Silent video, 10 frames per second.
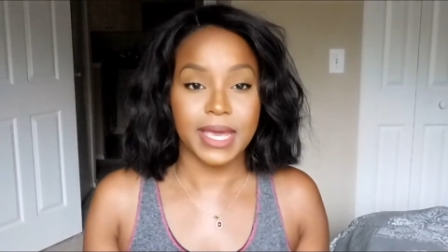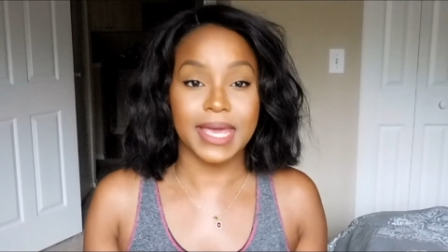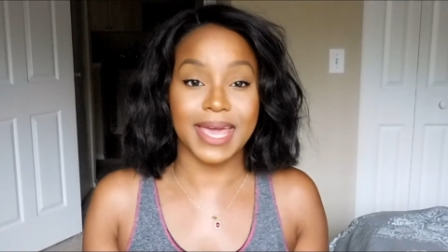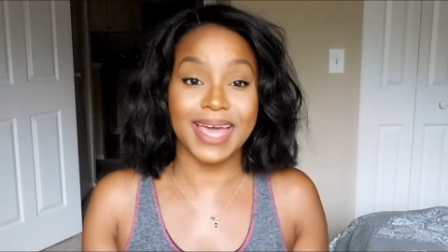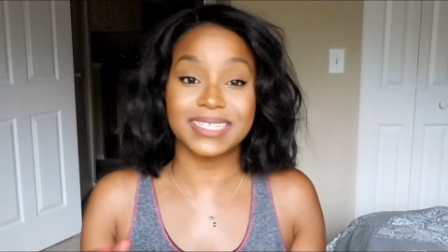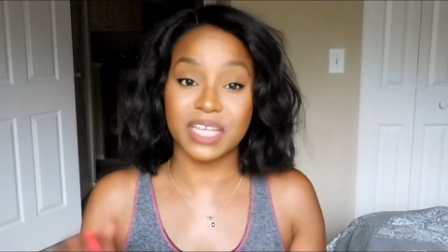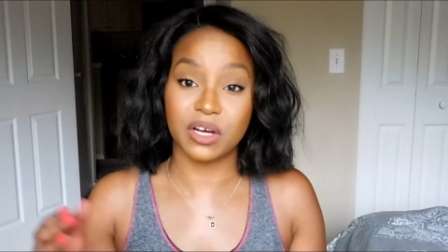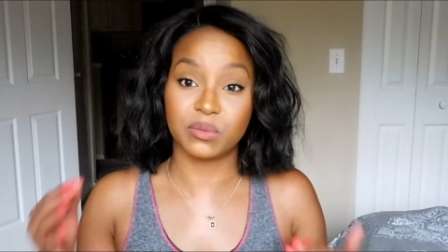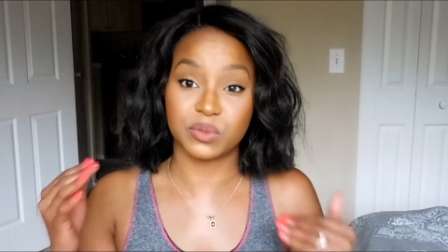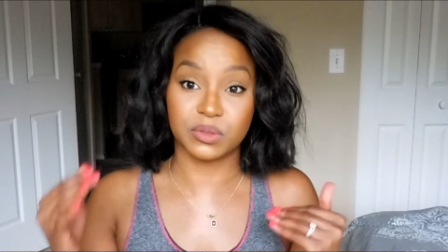It has
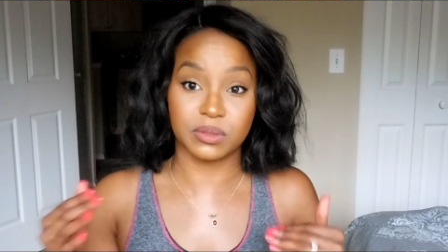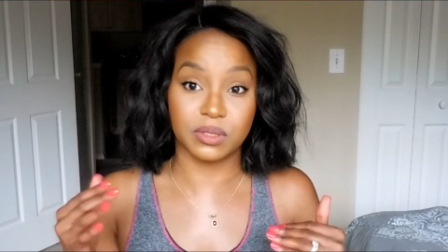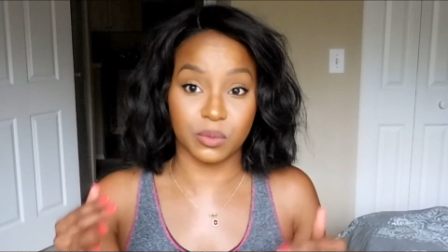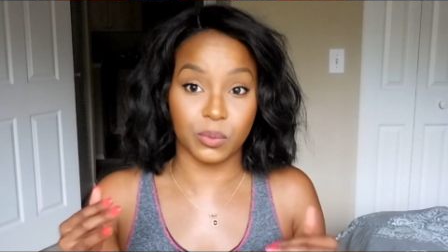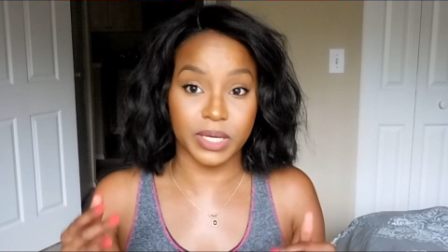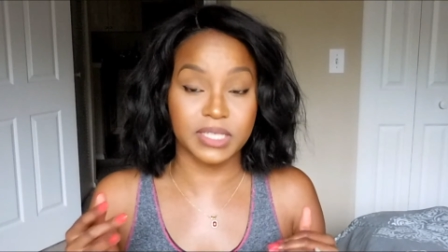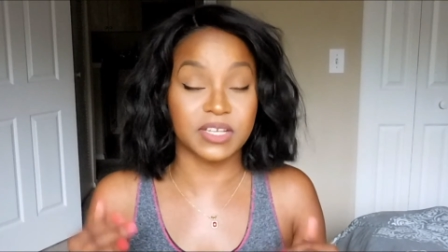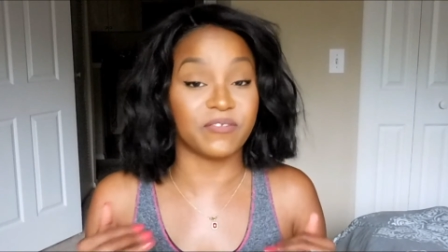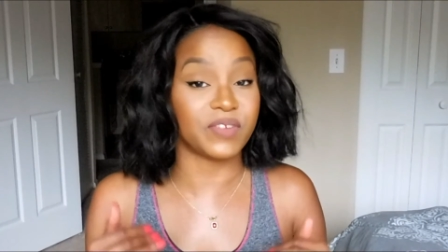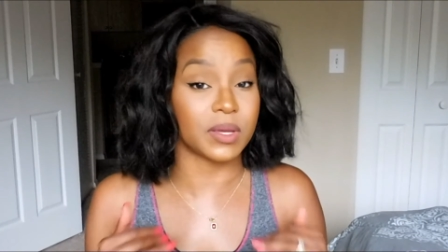helped the wig to
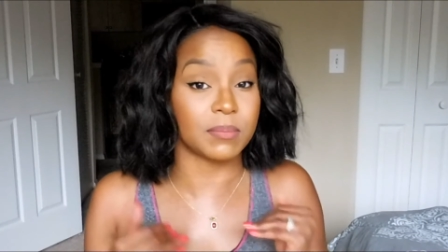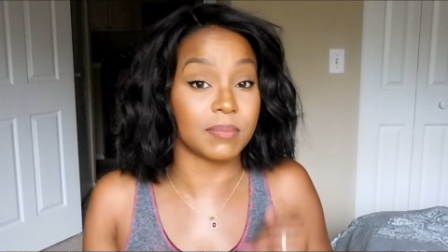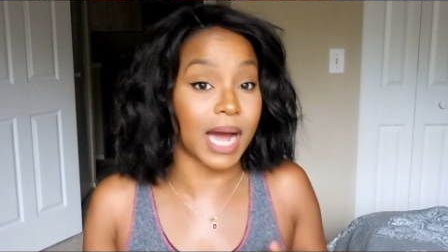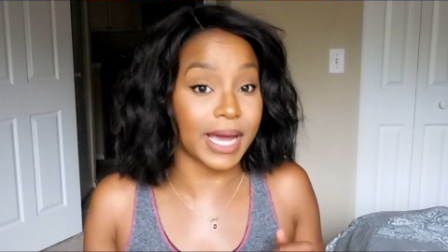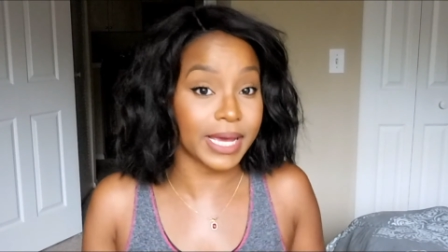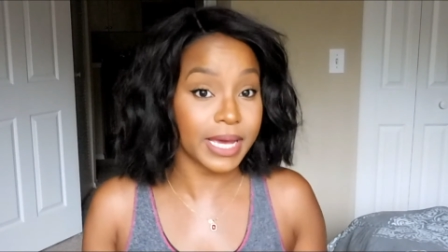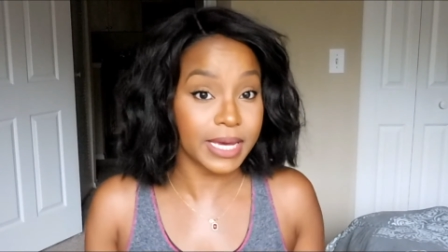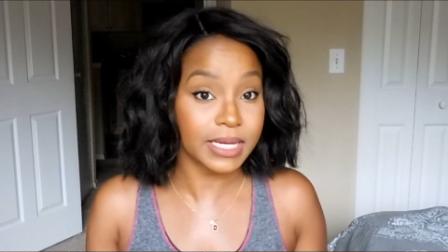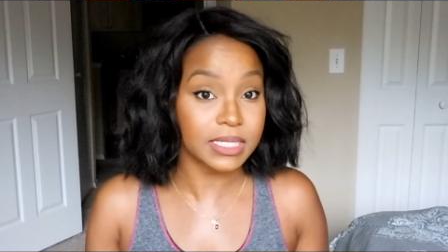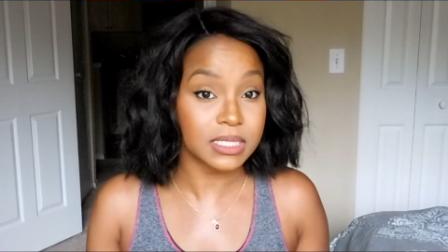fit my
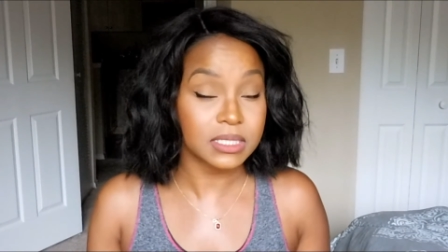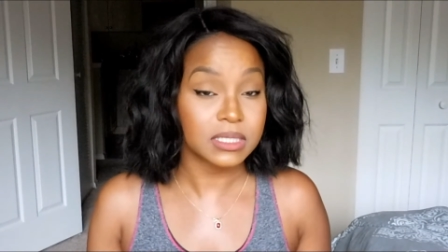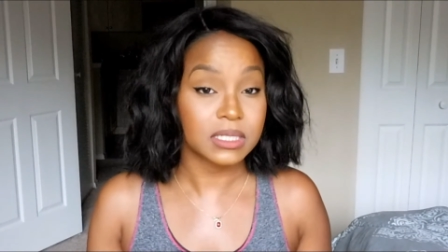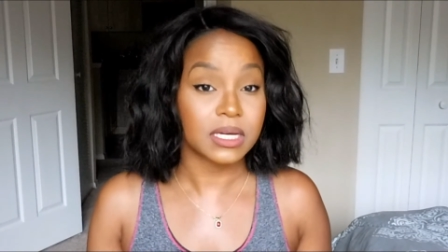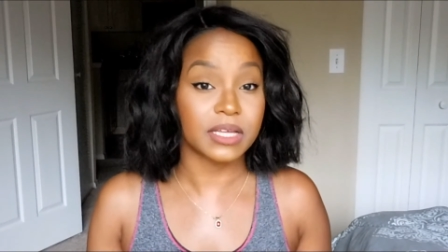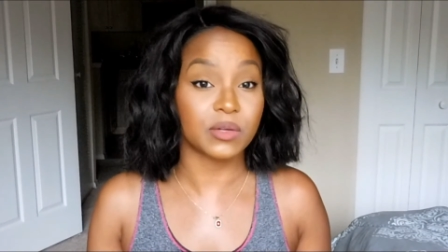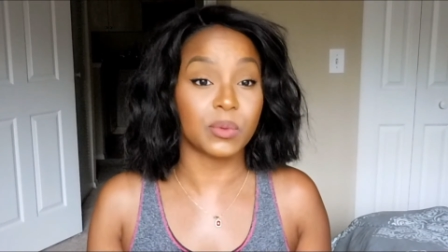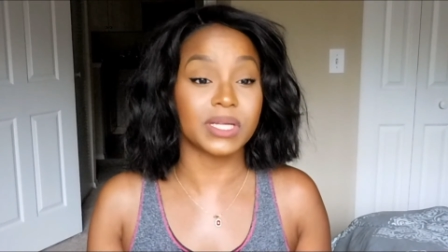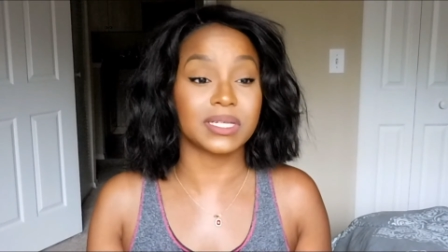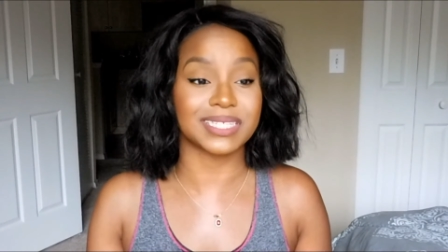head, and the
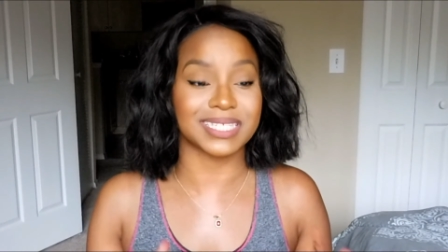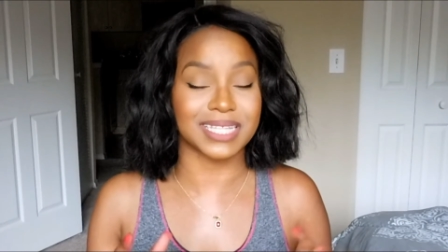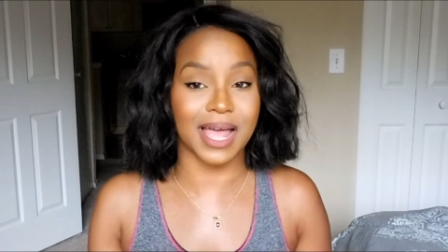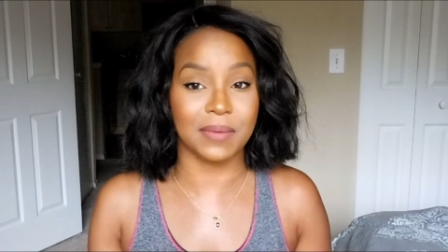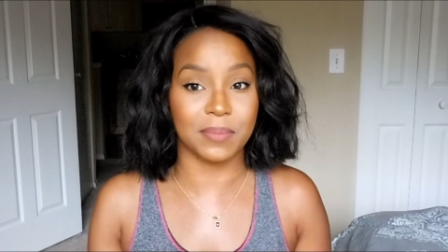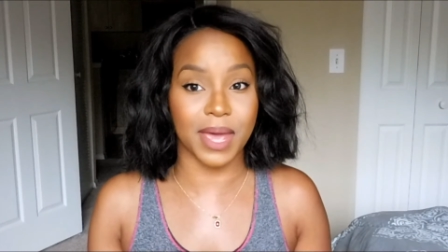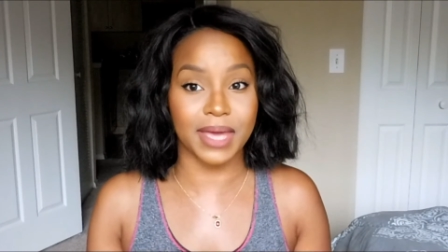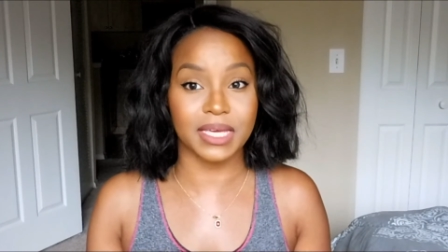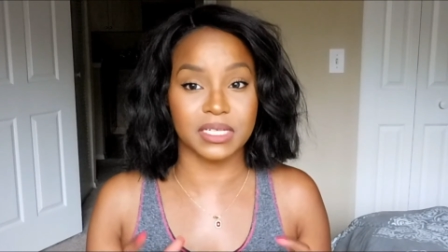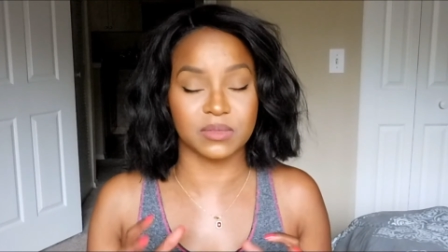wig doesn't slide
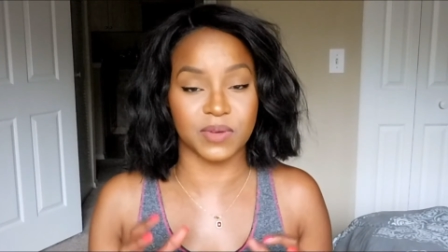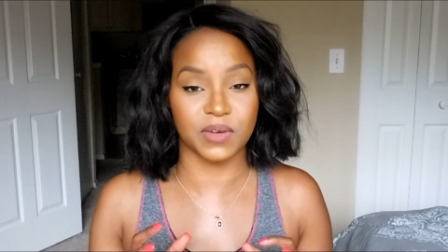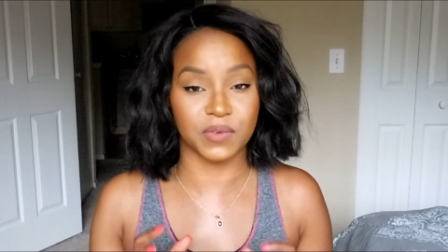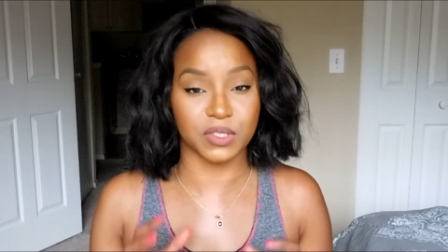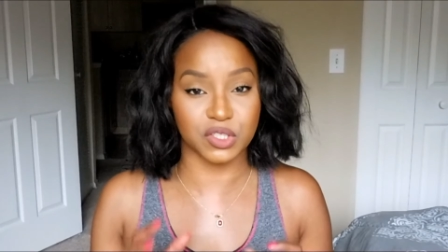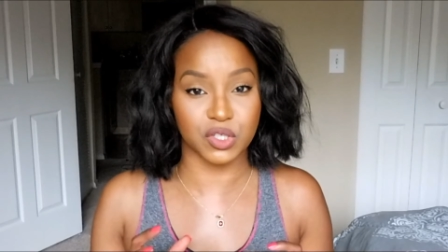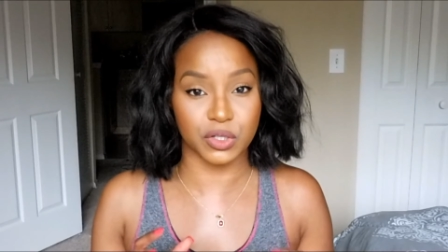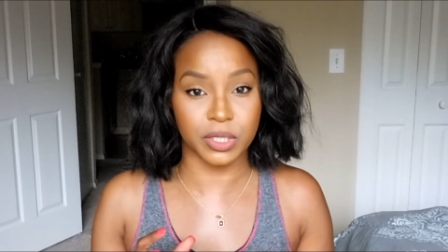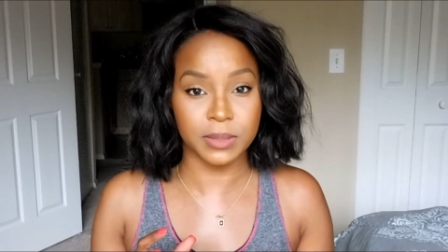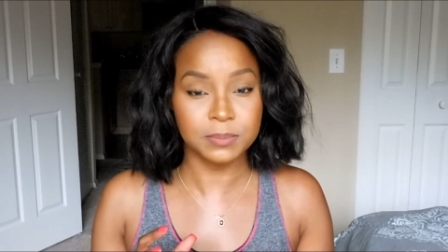back. It is very
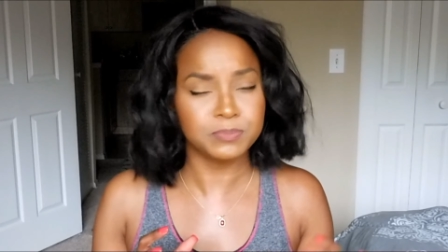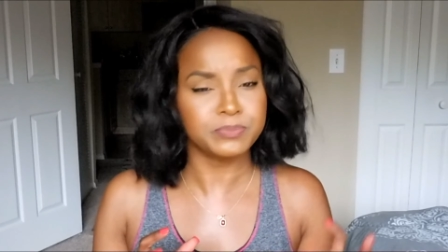sturdy.